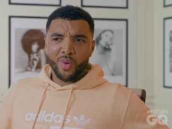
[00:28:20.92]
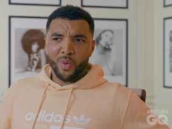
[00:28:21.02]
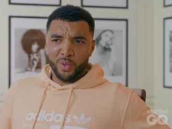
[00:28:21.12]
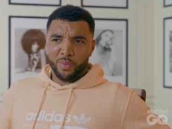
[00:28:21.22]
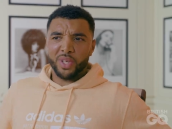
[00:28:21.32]

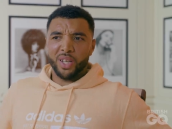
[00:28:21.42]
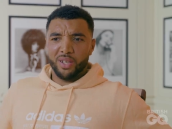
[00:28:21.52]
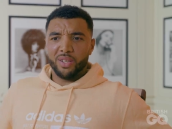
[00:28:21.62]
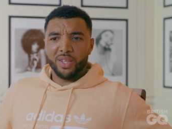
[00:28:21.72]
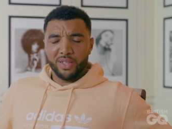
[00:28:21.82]

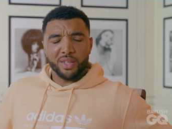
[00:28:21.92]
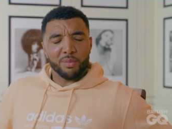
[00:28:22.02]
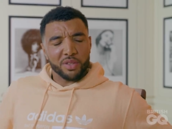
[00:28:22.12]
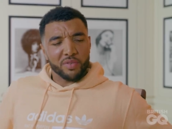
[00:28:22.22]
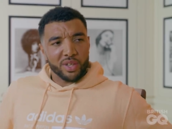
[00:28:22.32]
100% it's an
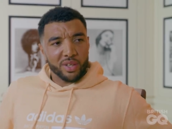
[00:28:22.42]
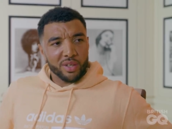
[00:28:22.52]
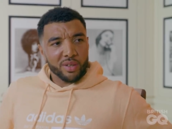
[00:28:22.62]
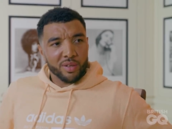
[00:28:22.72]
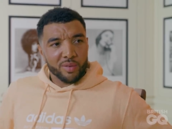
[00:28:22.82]
image thing.
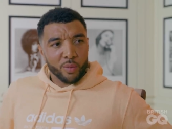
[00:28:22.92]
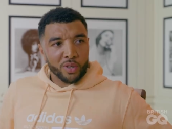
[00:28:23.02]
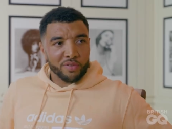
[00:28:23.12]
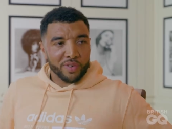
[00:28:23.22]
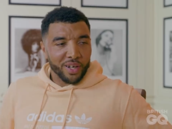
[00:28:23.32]
Why
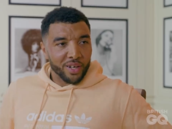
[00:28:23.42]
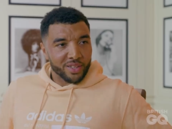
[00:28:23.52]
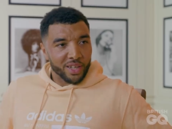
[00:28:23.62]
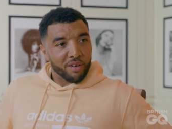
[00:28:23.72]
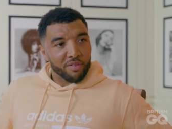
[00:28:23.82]
do you think I got
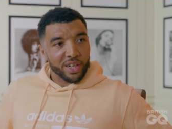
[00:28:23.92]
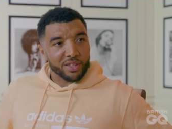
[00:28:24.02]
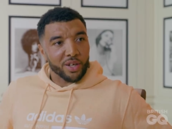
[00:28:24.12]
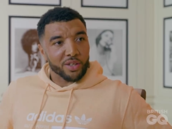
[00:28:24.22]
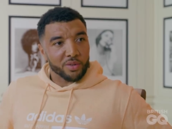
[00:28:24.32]
sent off
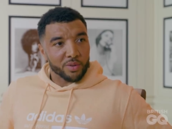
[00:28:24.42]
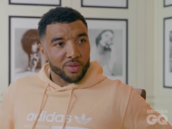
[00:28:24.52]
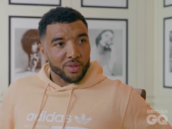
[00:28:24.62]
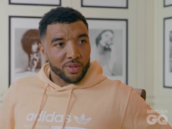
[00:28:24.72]
against Arsenal?